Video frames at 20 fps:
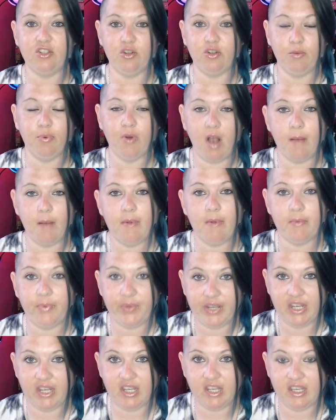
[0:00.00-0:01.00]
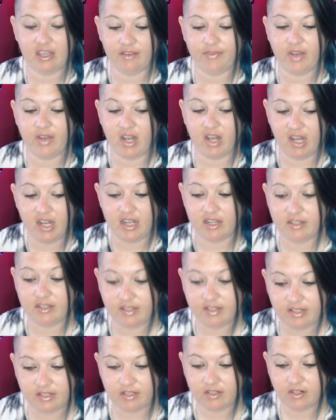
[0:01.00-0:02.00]
to probably give
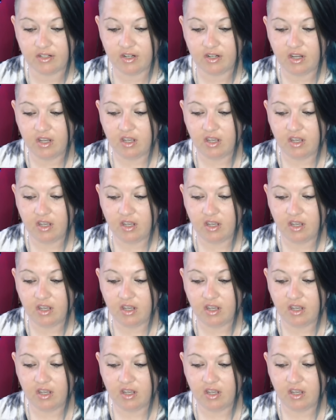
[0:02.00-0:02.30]
us,